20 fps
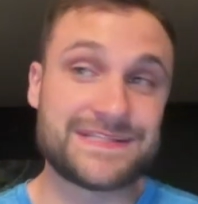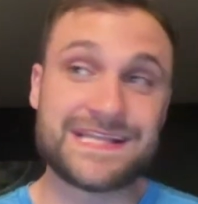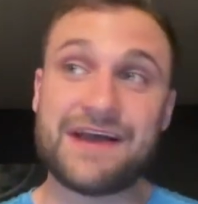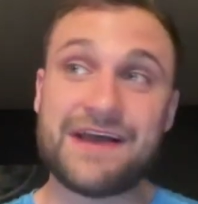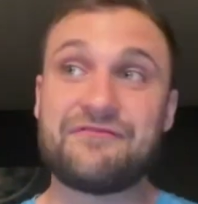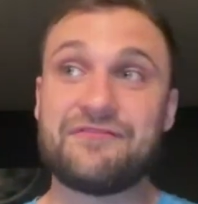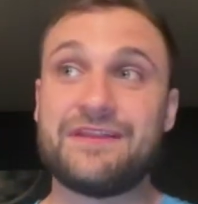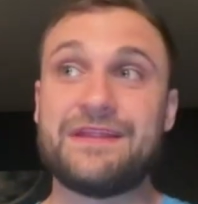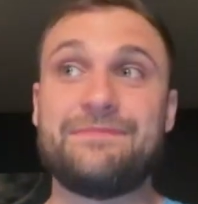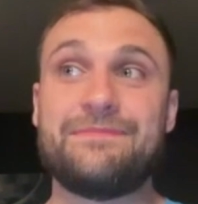
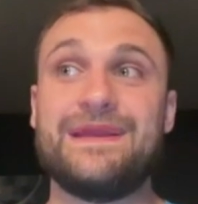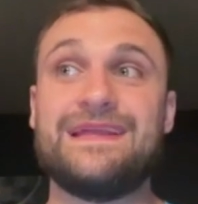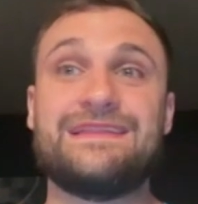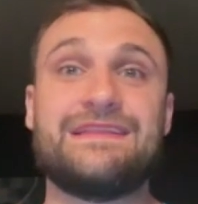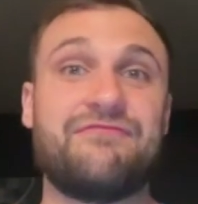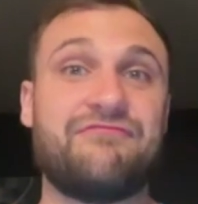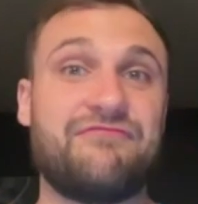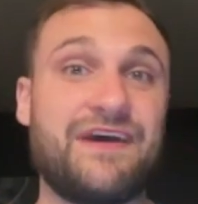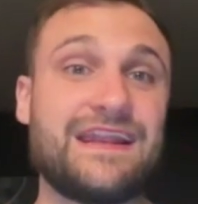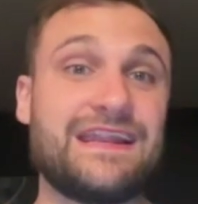definitely be
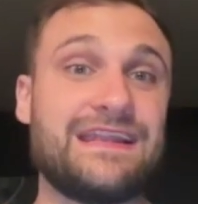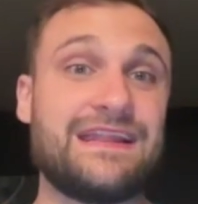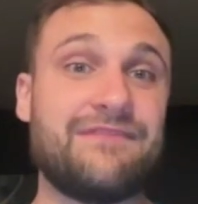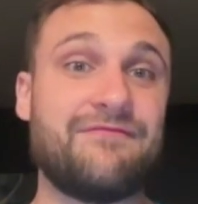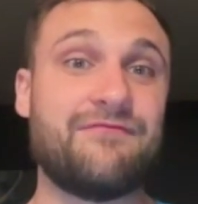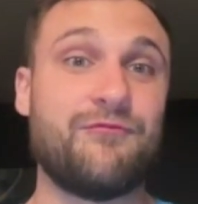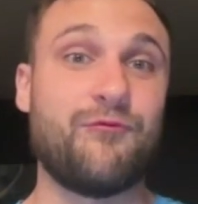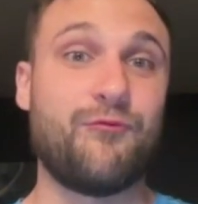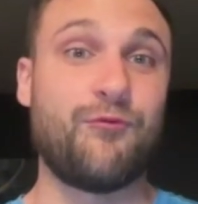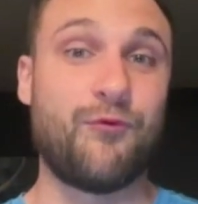
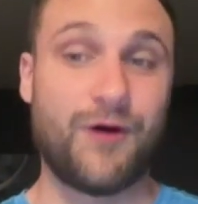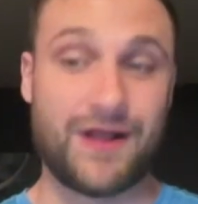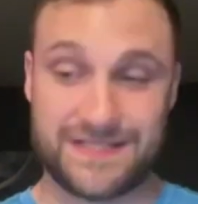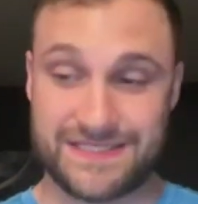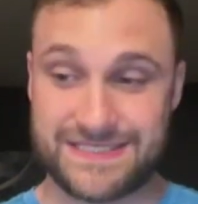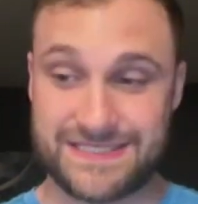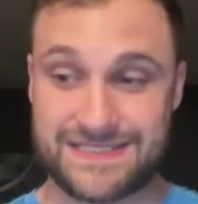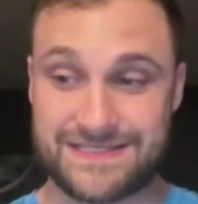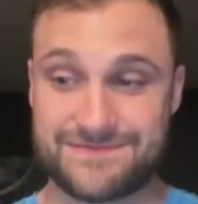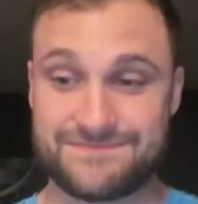definitive
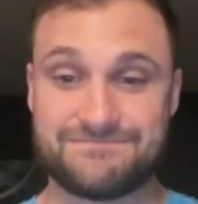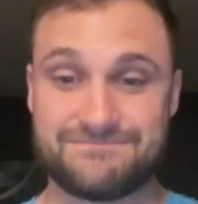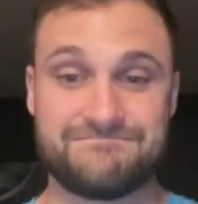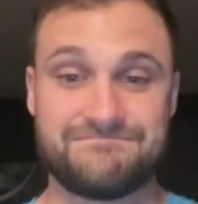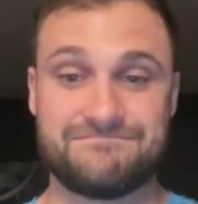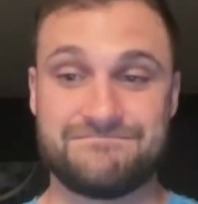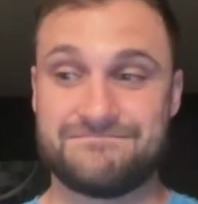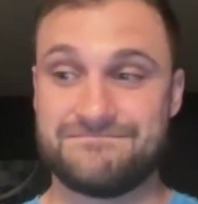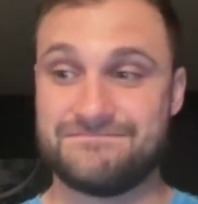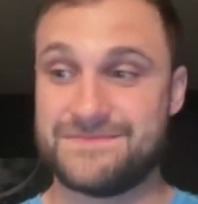once
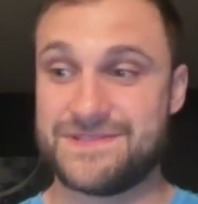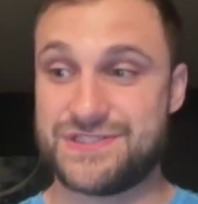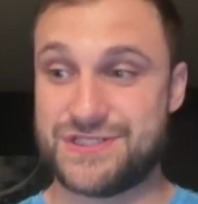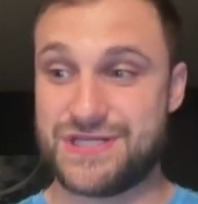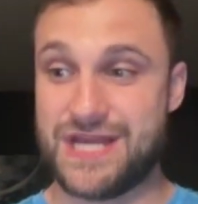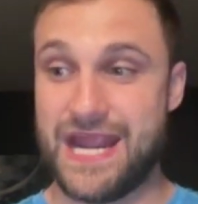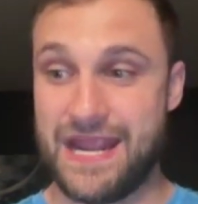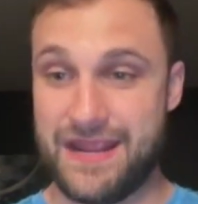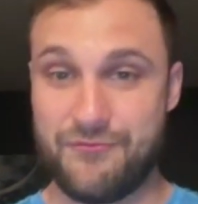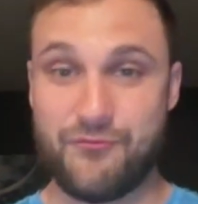
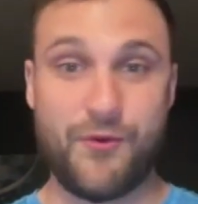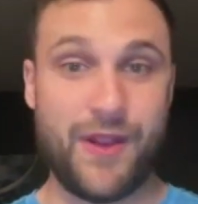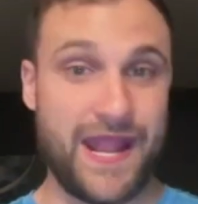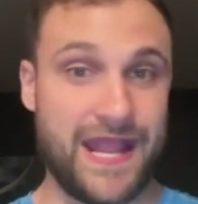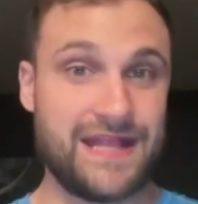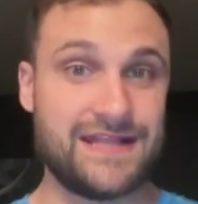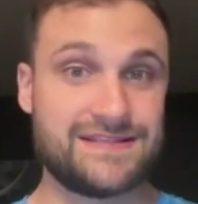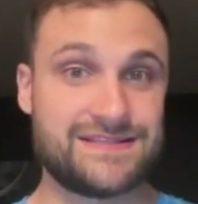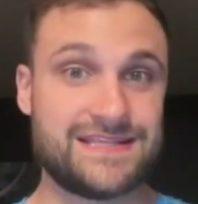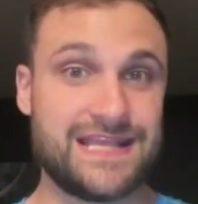Shea
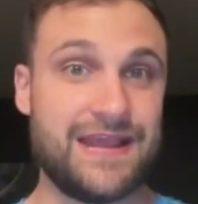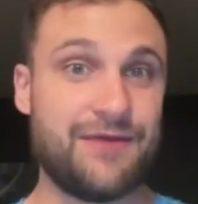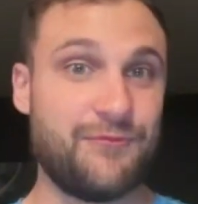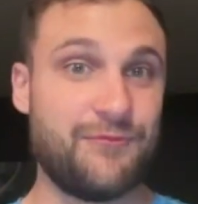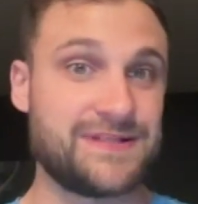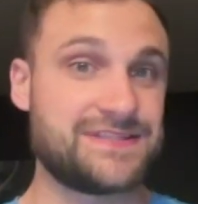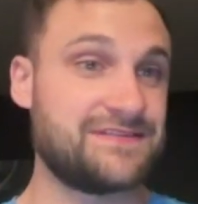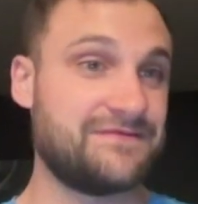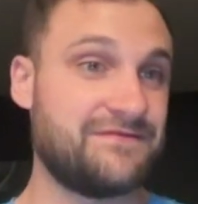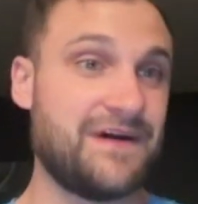wins and
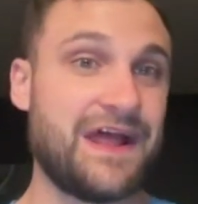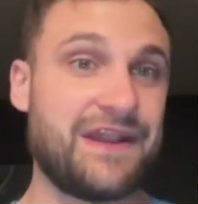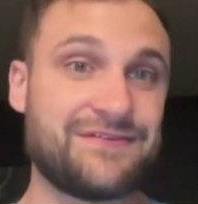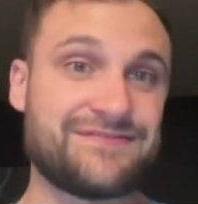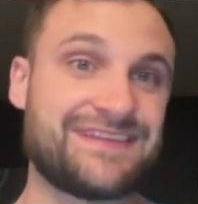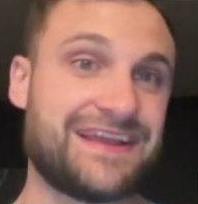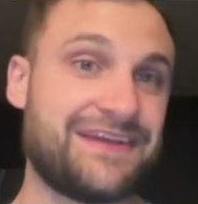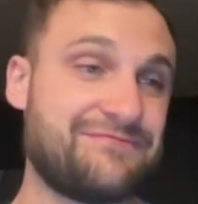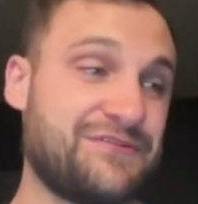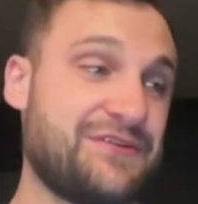wins the
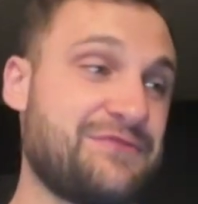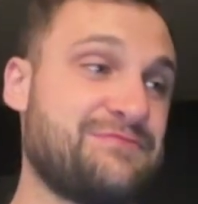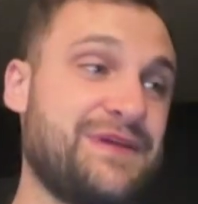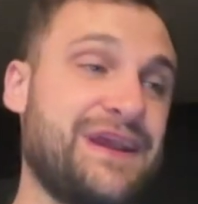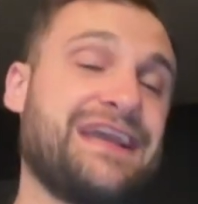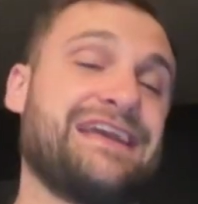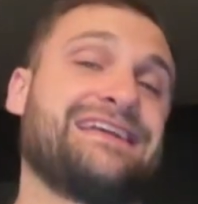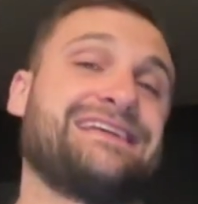Finals MVP.